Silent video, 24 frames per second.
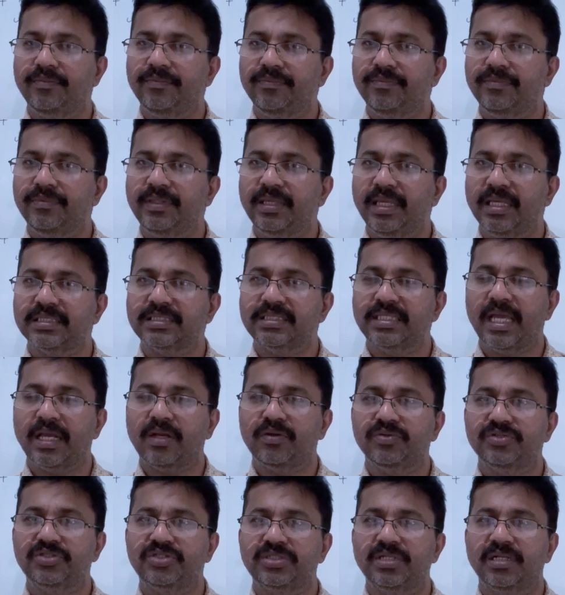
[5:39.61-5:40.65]
The essay
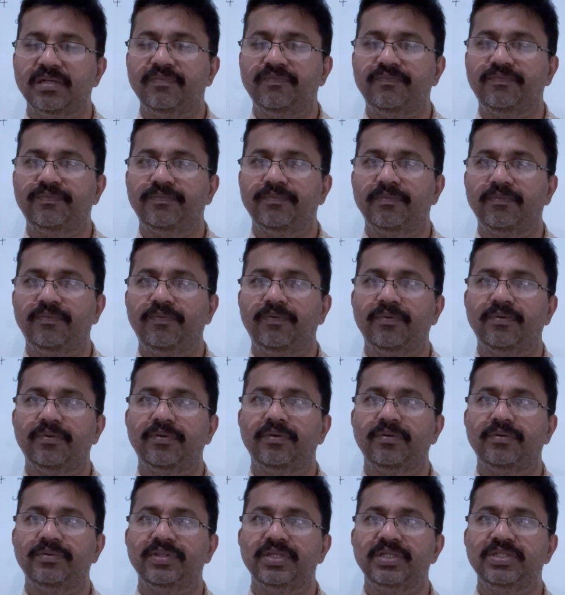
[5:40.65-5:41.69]
question
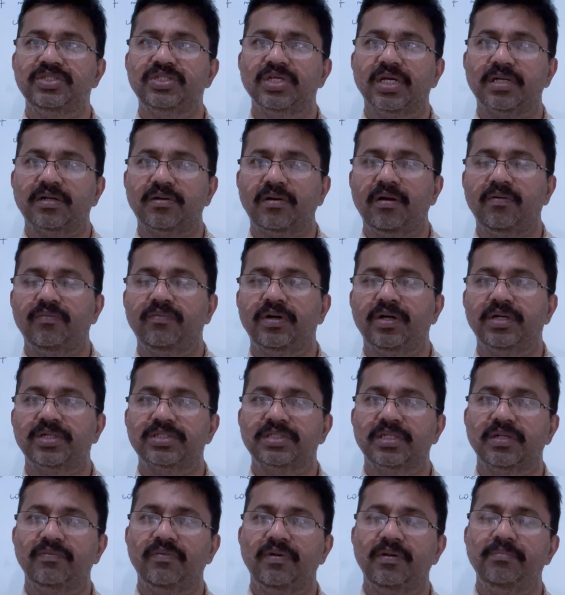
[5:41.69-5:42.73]
for the general
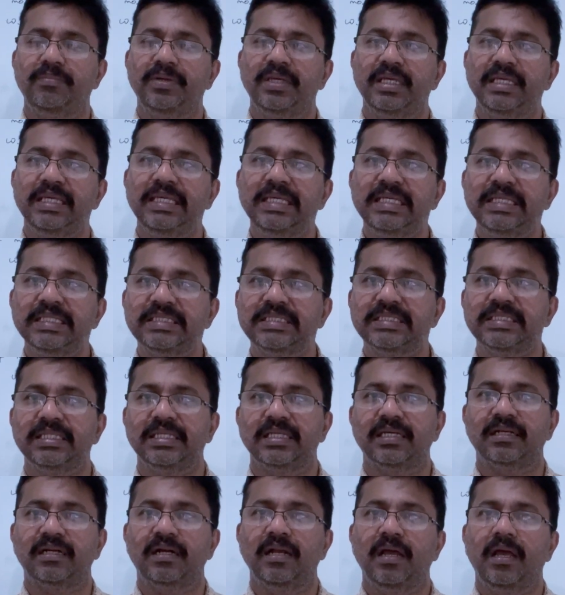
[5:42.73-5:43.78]
version will be
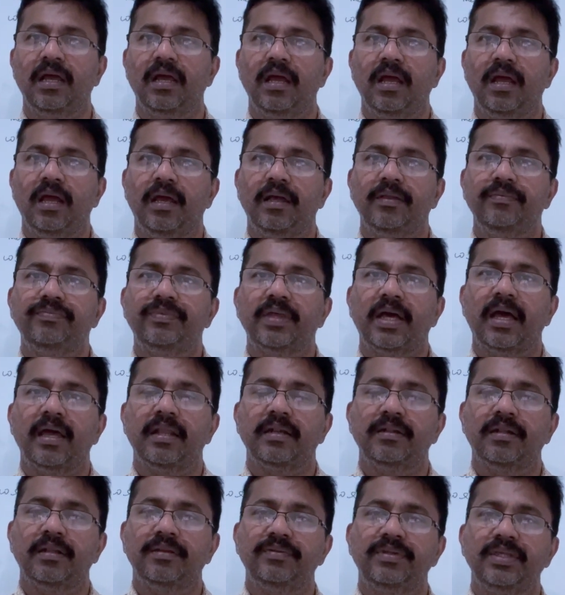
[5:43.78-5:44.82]
easier
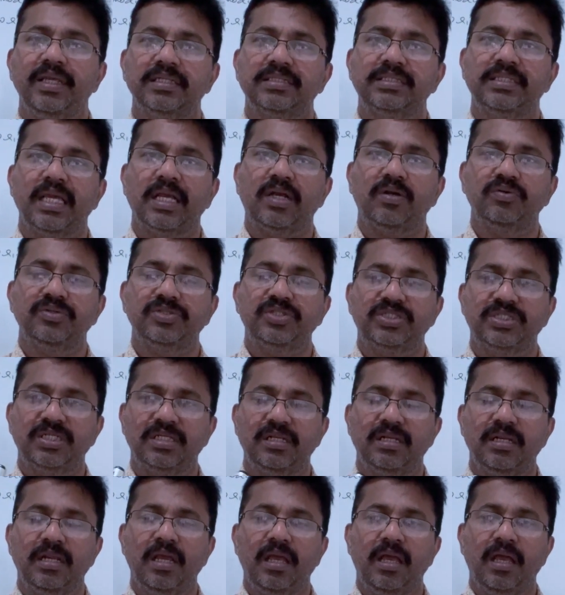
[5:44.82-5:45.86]
than the essay question